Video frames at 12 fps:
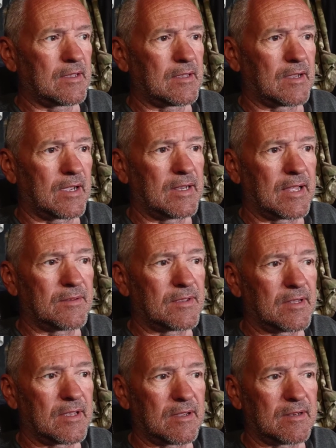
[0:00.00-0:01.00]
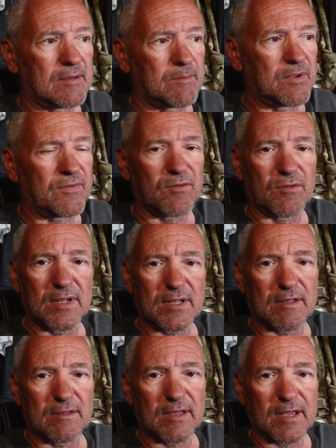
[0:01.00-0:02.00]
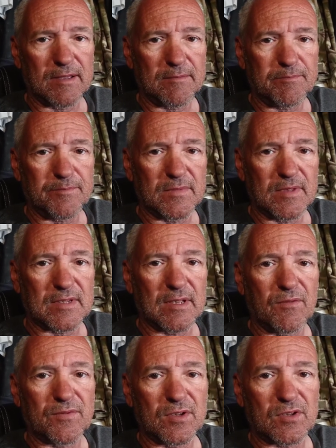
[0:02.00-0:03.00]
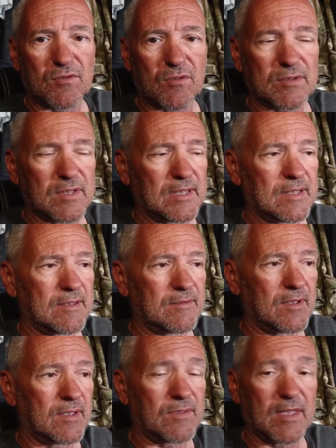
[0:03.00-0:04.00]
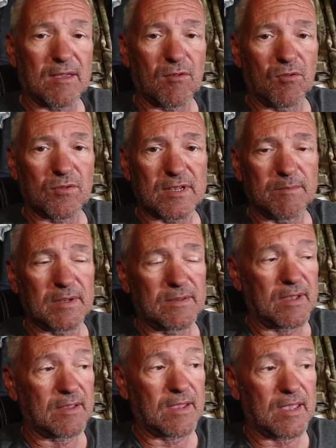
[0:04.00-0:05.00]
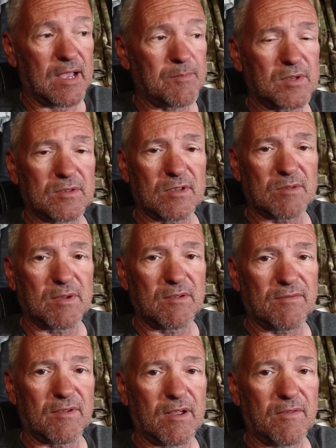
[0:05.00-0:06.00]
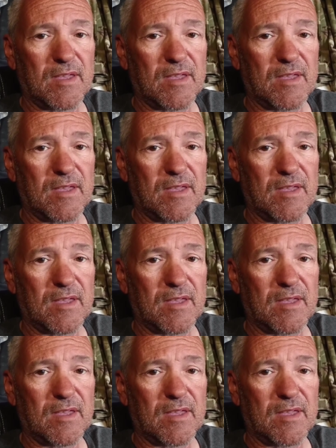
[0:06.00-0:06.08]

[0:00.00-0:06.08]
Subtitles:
Guy landed it, and before he could self-destruct it, they caught him, and they captured the Spitfire.